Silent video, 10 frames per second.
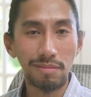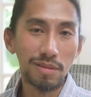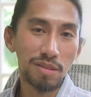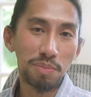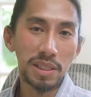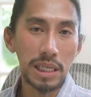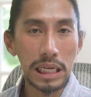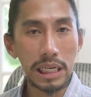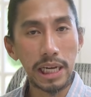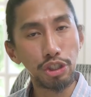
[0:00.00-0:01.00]
it's
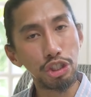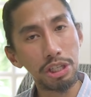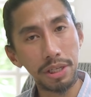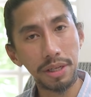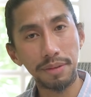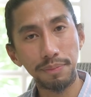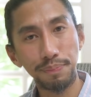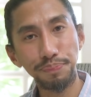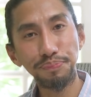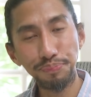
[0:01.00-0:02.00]
basically not cheating.
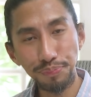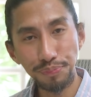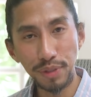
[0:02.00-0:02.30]
Mm-hmm.